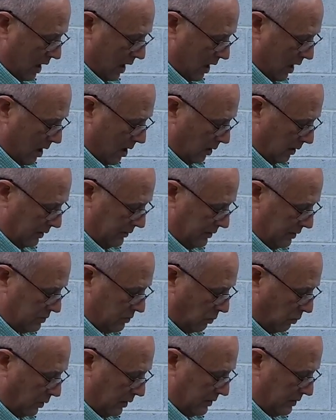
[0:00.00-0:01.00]
all in this
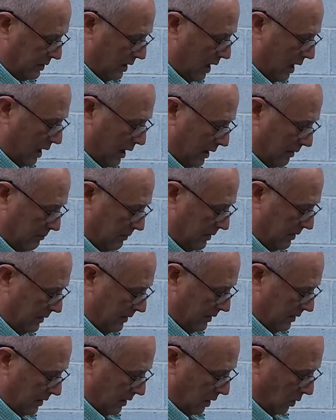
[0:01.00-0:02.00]
one knob
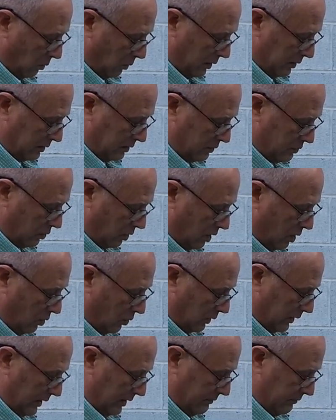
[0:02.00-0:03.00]
or one
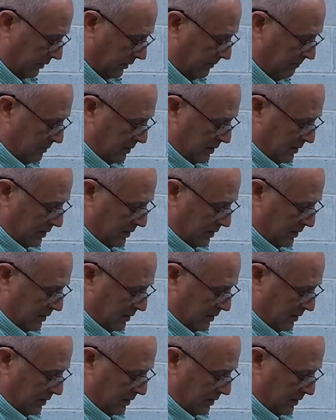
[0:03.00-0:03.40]
control lever.